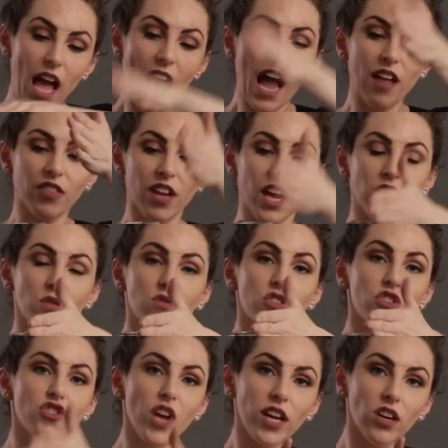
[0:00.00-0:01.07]
and then I use the
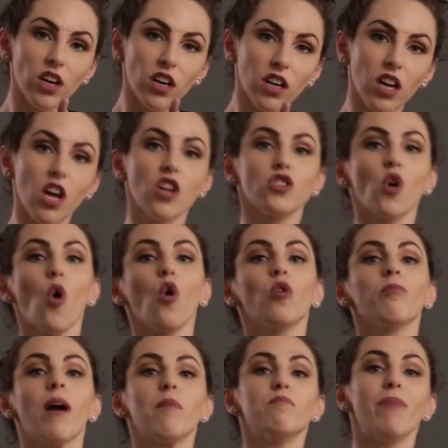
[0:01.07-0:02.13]
J-hook to hold
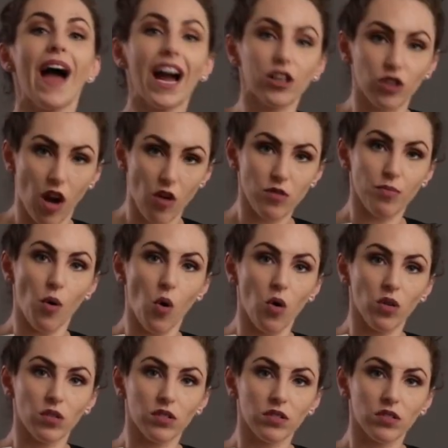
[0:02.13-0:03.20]
my background pole.
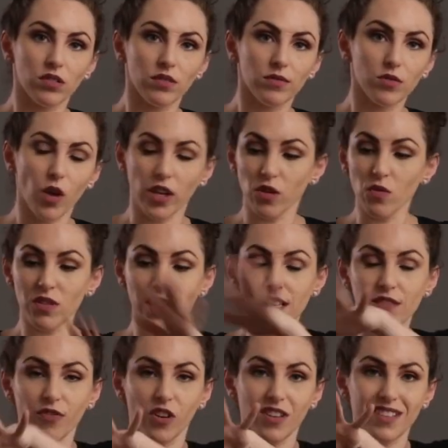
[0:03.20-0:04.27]
So I use
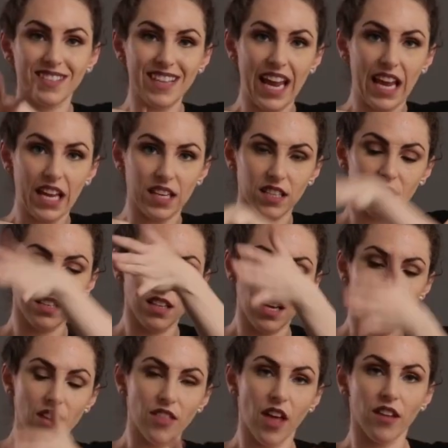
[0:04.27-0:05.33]
this for a stand,
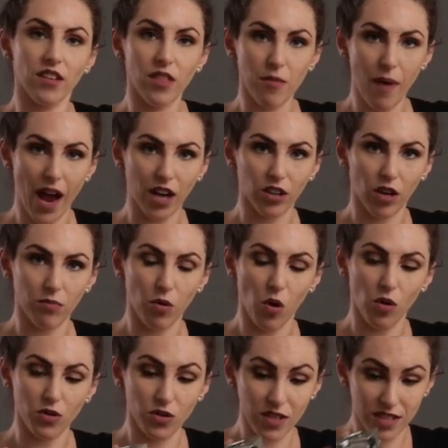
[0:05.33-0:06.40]
and then the background
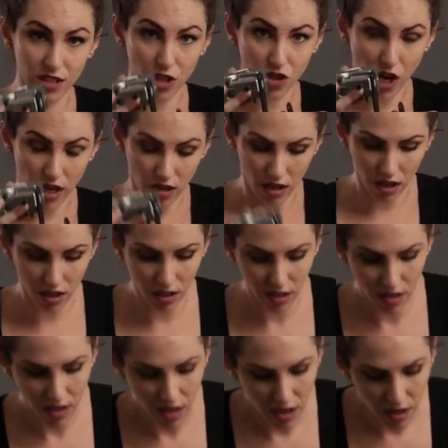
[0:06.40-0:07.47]
pole. So this is a J-hook.
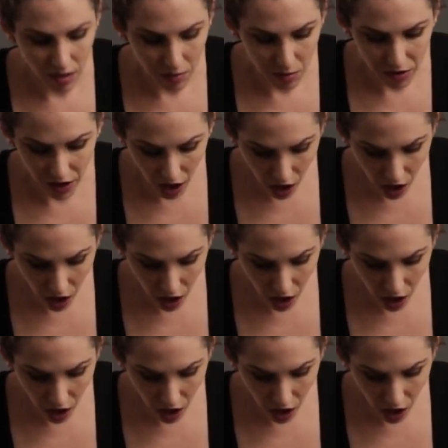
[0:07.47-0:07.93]
But then